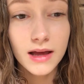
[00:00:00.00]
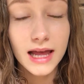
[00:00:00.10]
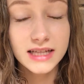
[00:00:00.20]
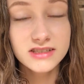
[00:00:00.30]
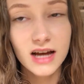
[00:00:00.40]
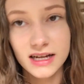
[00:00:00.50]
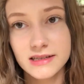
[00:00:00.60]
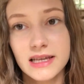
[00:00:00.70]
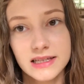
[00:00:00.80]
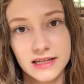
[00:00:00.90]
it's not as
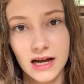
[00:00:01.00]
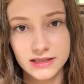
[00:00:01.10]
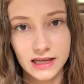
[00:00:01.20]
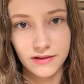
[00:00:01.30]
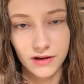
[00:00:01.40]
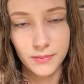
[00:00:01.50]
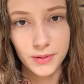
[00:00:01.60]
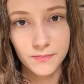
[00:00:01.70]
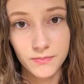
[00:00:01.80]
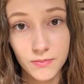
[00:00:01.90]
easy not to give up.
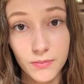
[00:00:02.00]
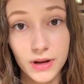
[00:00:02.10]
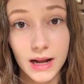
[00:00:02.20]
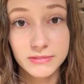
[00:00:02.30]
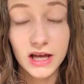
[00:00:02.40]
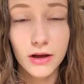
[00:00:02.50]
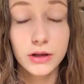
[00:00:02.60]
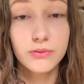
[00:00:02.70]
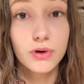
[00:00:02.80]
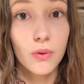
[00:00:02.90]
But I'm telling
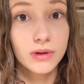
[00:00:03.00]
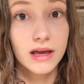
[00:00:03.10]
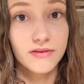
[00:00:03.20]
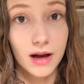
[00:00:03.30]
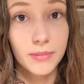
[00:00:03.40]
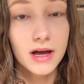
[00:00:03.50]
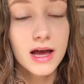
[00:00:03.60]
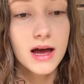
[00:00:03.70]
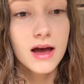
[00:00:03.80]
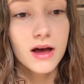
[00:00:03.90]
you, don't give up.
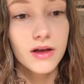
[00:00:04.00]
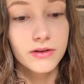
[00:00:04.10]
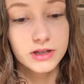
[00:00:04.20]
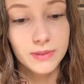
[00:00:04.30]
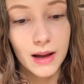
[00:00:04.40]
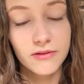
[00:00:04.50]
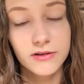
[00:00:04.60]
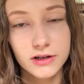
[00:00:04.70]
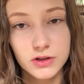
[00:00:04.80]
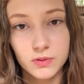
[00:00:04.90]
There's a Bible
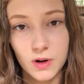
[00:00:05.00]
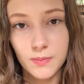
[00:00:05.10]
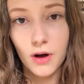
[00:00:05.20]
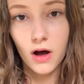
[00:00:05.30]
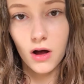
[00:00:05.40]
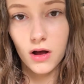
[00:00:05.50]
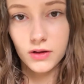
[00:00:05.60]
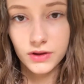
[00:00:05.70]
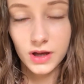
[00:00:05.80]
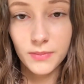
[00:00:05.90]
verse where Paul,
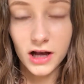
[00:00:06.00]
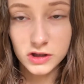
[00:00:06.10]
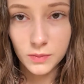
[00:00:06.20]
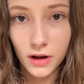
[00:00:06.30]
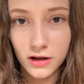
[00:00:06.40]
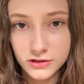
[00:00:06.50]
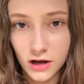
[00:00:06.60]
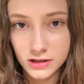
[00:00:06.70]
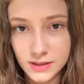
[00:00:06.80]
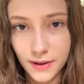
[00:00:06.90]
the Apostle Paul,
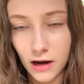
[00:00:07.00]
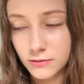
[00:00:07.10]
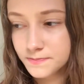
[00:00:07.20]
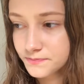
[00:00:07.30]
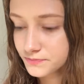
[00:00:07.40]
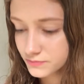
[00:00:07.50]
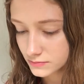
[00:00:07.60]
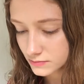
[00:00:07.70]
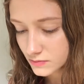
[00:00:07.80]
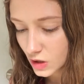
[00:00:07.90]
talks about
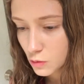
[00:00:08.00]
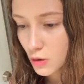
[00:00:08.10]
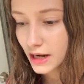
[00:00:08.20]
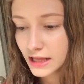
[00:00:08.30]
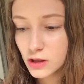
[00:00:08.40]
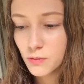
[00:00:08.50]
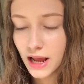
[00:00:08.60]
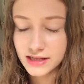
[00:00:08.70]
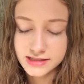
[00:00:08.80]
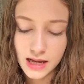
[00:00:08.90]
running the
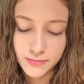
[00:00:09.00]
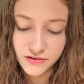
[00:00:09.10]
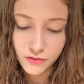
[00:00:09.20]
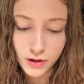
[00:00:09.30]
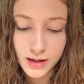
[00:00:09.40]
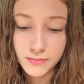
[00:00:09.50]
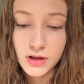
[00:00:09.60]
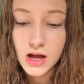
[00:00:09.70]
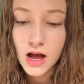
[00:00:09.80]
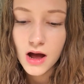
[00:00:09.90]
race set before him
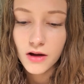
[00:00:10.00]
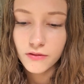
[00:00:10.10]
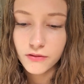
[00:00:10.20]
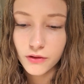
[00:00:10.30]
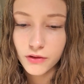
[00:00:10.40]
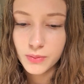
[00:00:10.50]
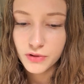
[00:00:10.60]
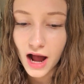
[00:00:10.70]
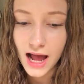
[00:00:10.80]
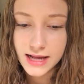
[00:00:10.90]
for the
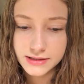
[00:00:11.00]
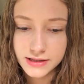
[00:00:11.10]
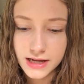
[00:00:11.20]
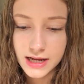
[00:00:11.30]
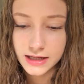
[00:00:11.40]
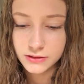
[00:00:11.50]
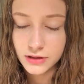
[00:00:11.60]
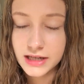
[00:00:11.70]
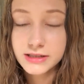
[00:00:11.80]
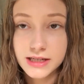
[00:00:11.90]
prize in
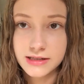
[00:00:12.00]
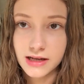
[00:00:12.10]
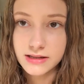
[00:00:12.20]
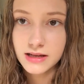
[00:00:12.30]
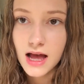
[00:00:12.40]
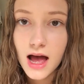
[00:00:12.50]
Christ Jesus.